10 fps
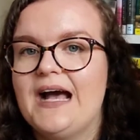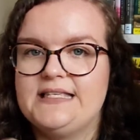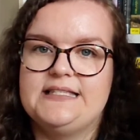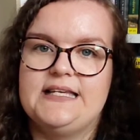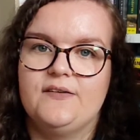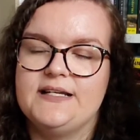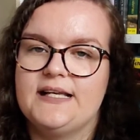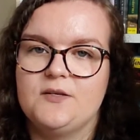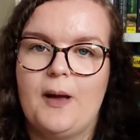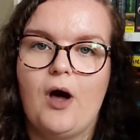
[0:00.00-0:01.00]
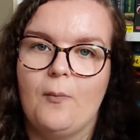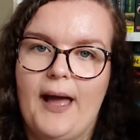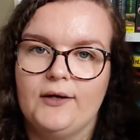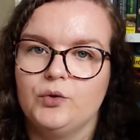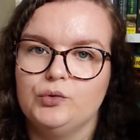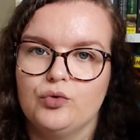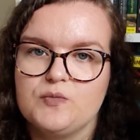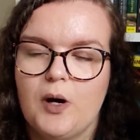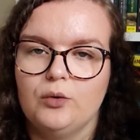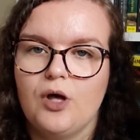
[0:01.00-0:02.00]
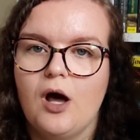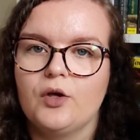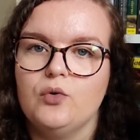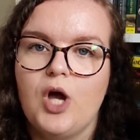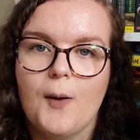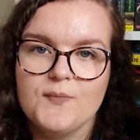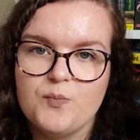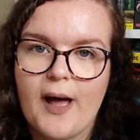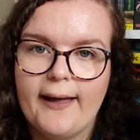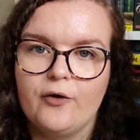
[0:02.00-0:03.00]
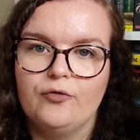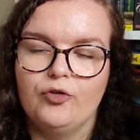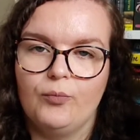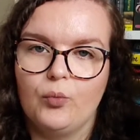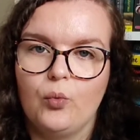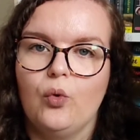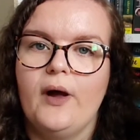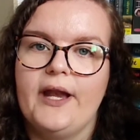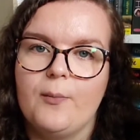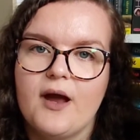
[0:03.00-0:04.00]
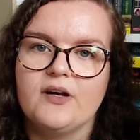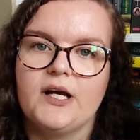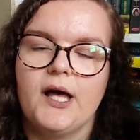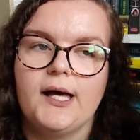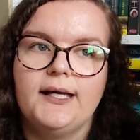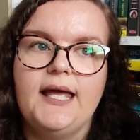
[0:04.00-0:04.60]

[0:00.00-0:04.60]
as a series is about a man called Ross Poldark who comes back from the war in America,